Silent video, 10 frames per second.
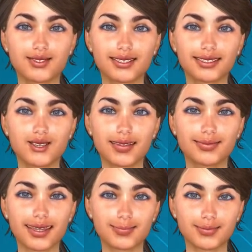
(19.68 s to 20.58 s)
for
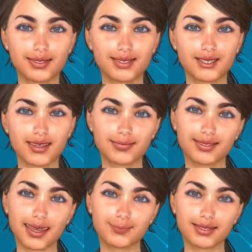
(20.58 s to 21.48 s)
products to know what a
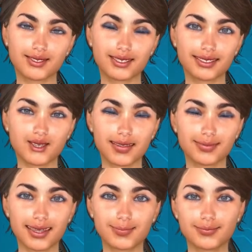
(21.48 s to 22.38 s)
huge industry
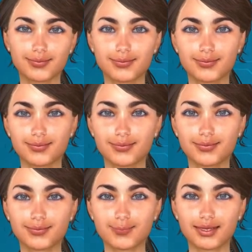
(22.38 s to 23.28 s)
it is.
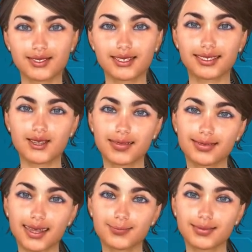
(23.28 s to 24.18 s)
Our teeth
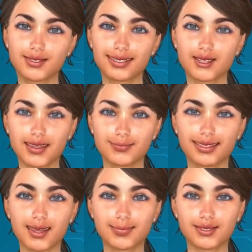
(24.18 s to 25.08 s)
whitening starter
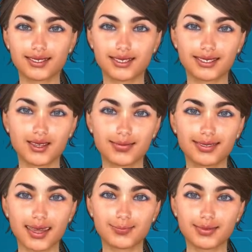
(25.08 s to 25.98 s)
system gives you a
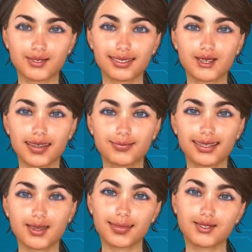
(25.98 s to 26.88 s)
complete
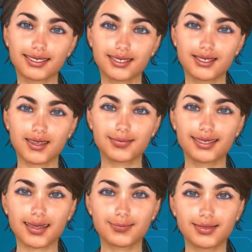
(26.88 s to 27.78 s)
done-for-you ready-to-go
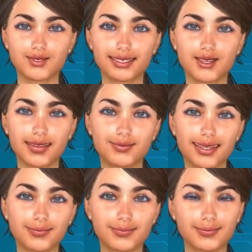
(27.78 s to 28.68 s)
profitable business.